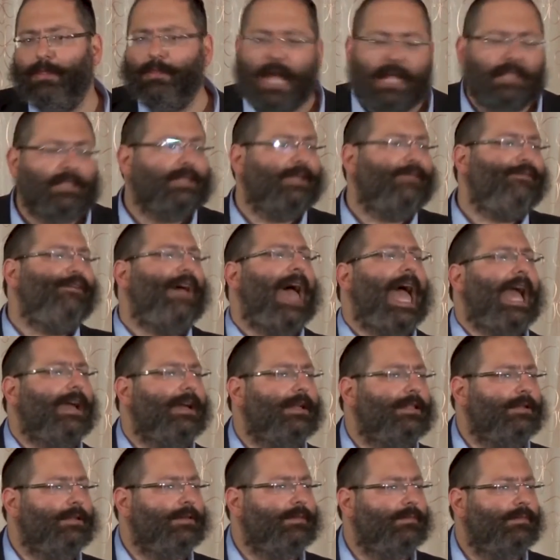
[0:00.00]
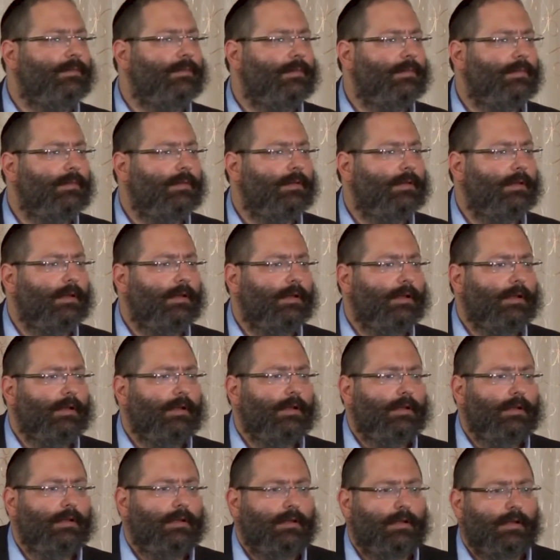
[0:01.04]
That's the fact.
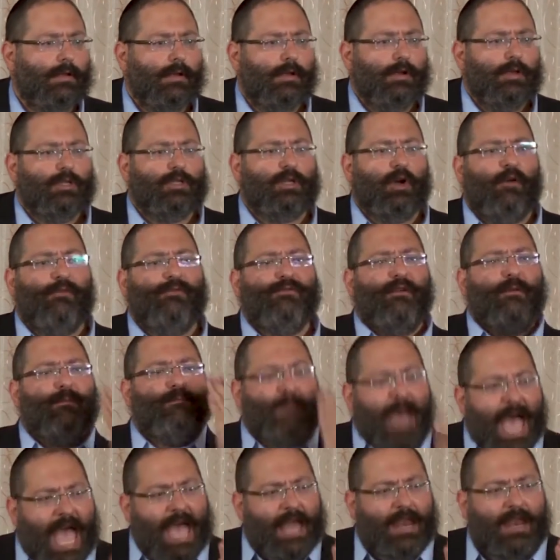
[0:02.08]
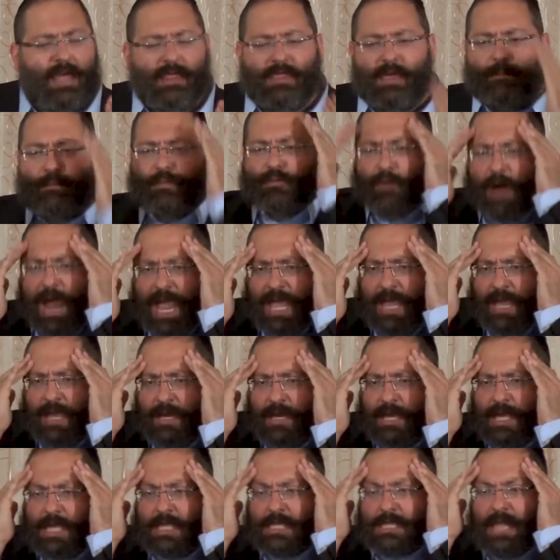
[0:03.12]
So for men, the
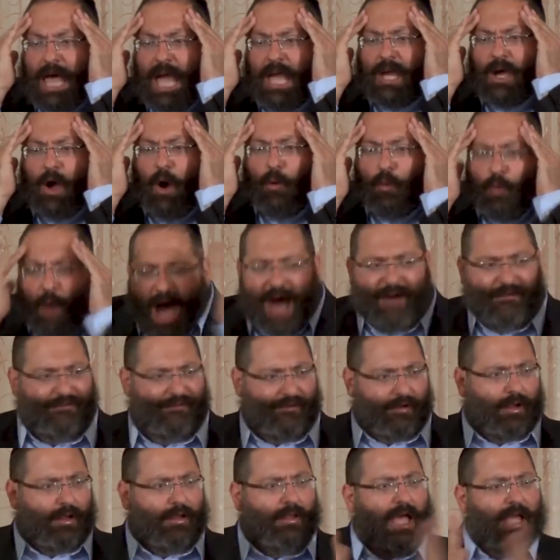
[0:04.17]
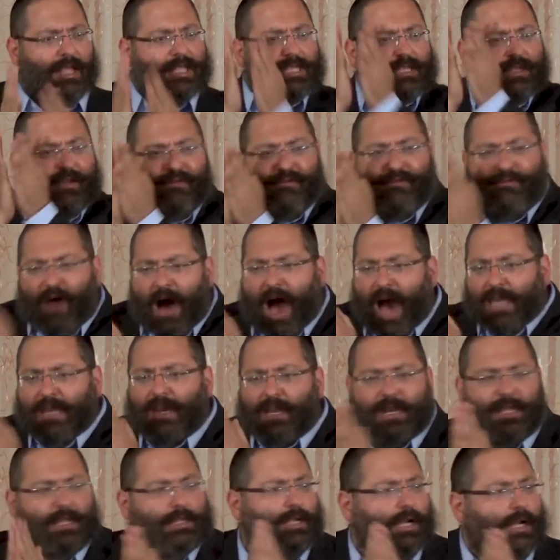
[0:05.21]
brain is like a waffle. It's
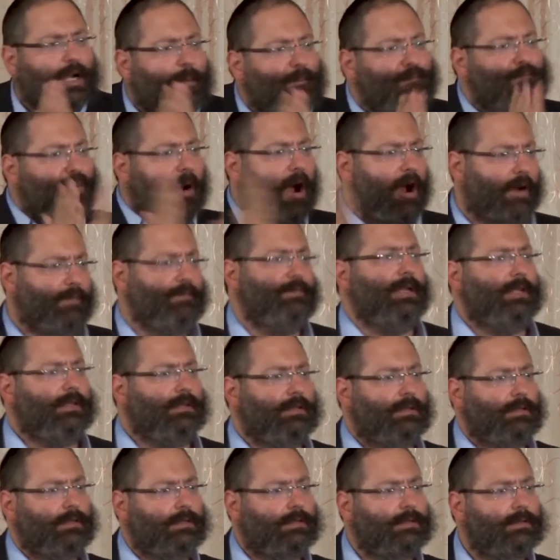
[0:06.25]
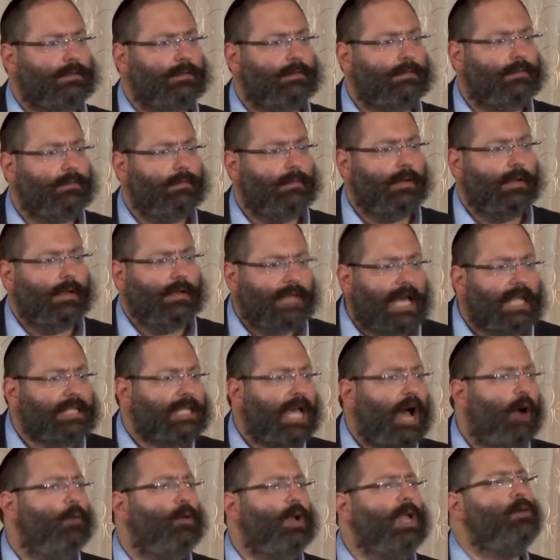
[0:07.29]
divided into compartments. That's
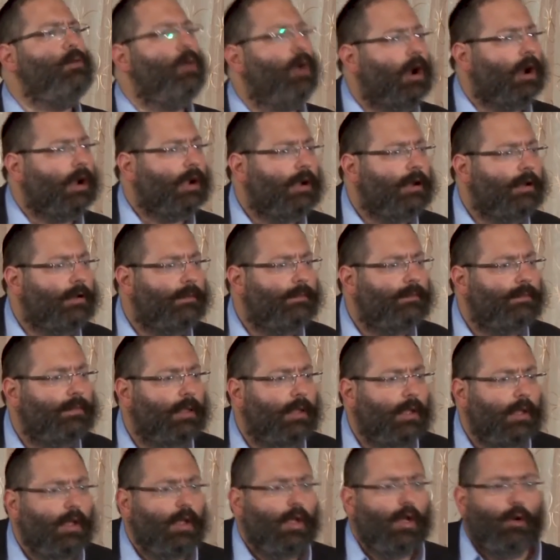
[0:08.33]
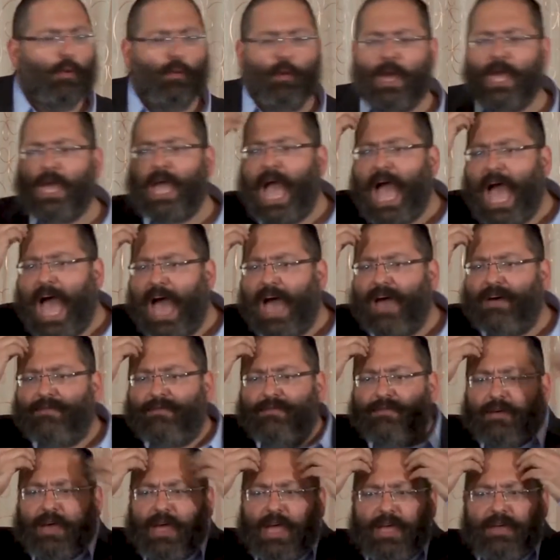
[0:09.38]
how we work. We
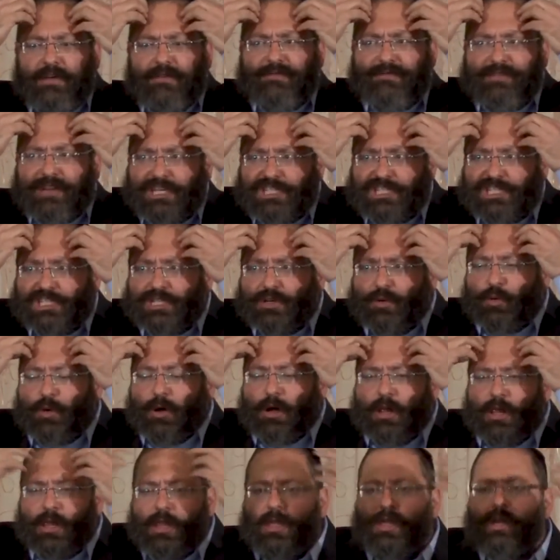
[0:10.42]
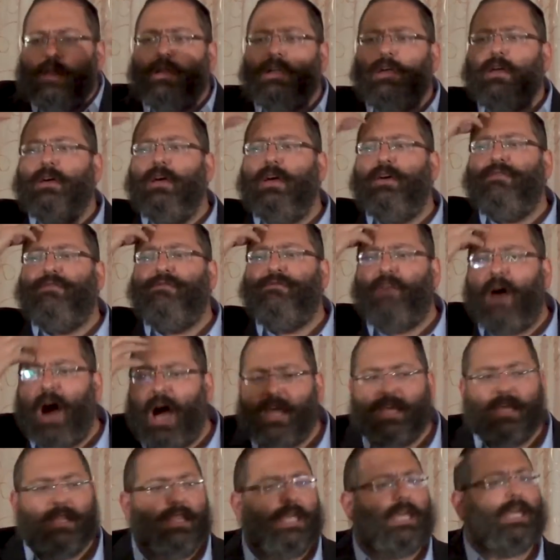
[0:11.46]
have a visual uh,
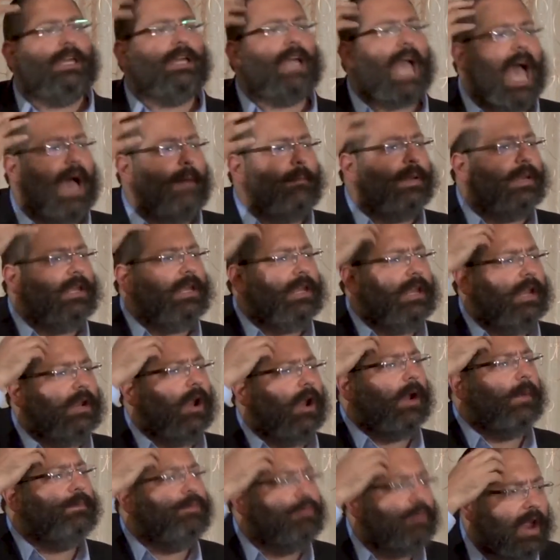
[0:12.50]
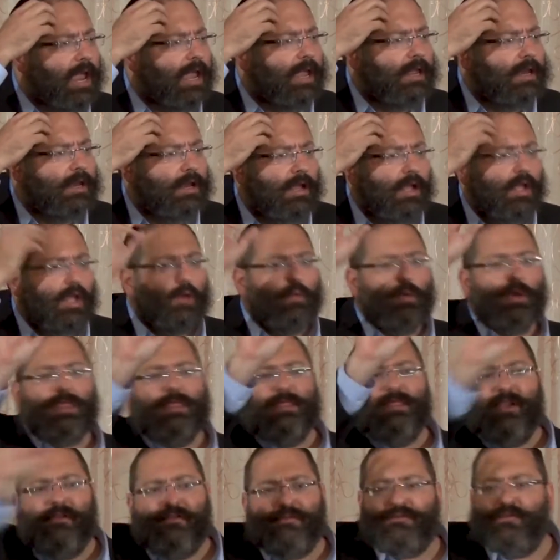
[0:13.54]
filing cabinet our brain
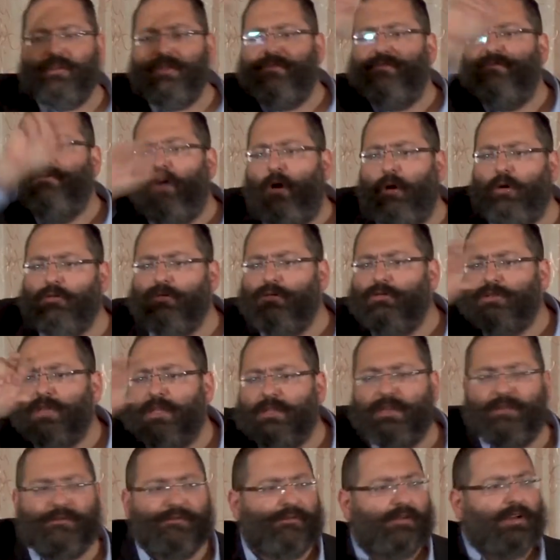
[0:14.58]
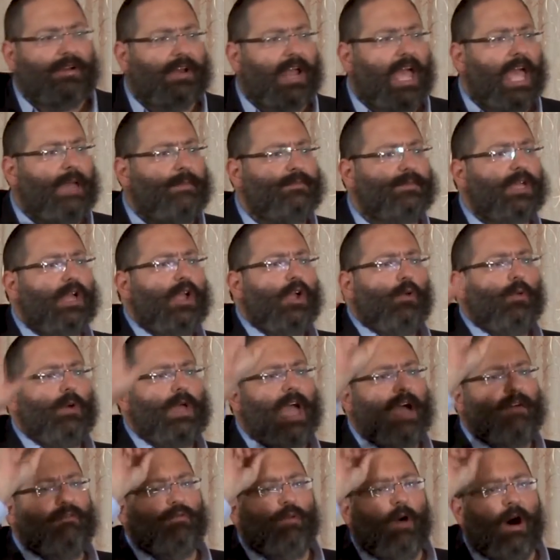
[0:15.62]
with different folders and different names. We
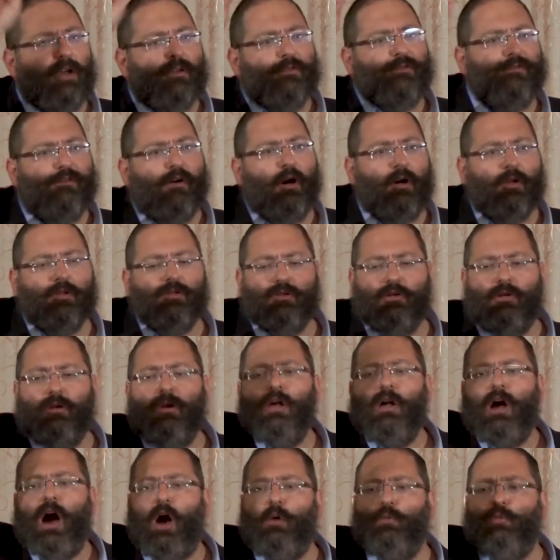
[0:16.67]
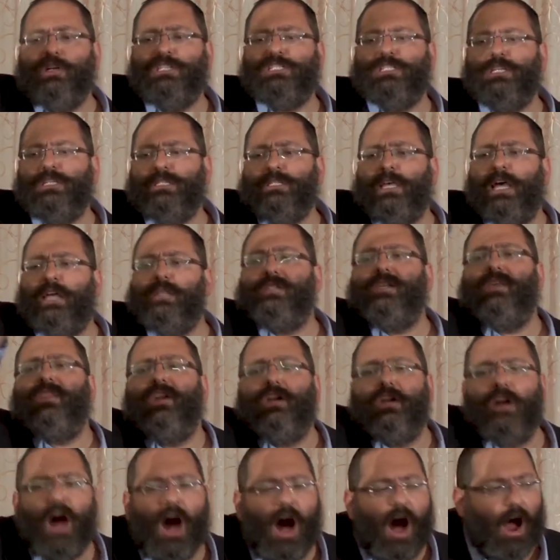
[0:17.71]
have one folder on which it says the
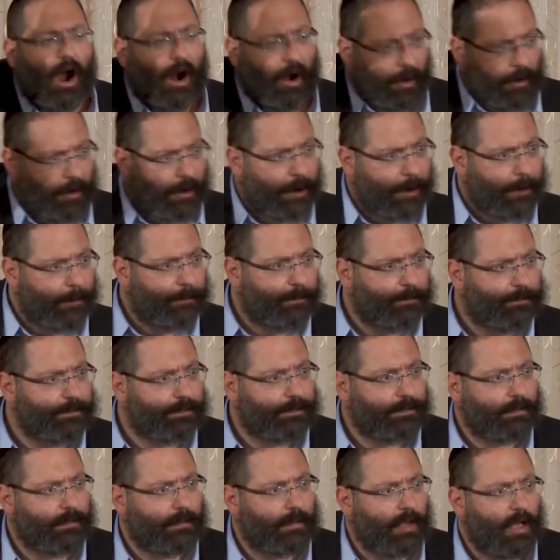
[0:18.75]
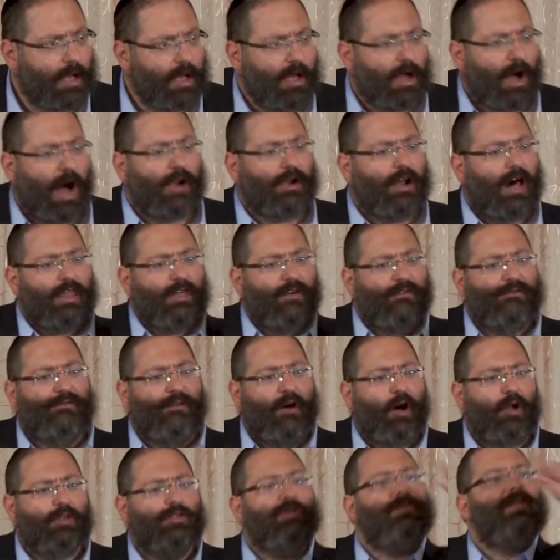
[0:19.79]
car, another
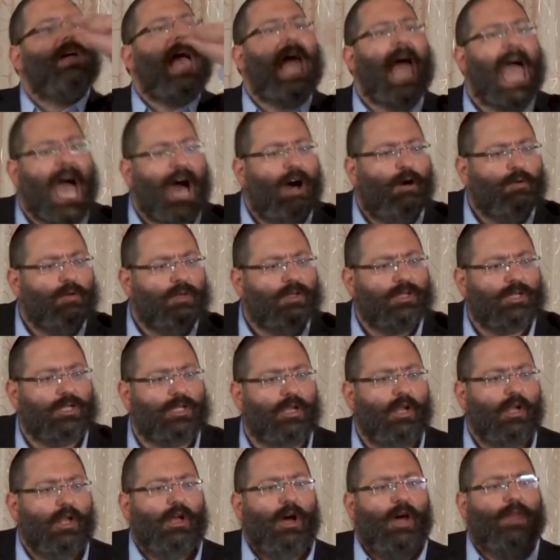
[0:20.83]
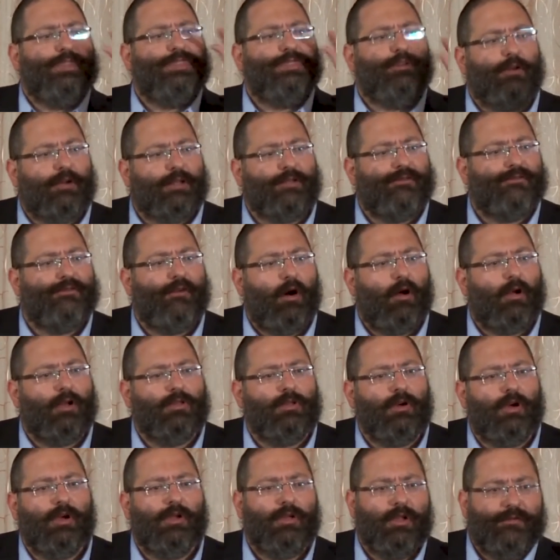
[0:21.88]
folder the house, a third
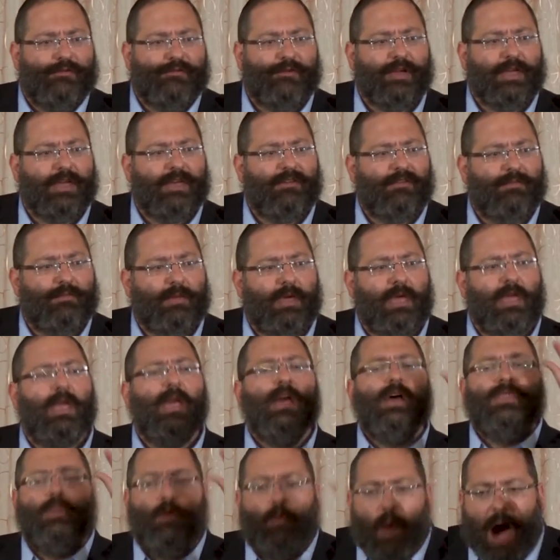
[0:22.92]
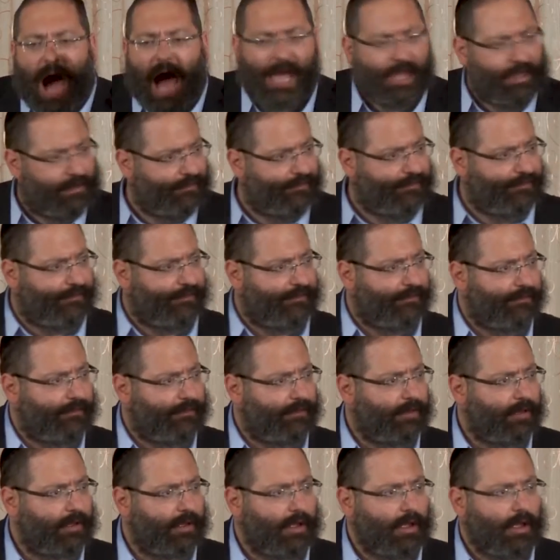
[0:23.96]
folder, you'll forgive me, the wife,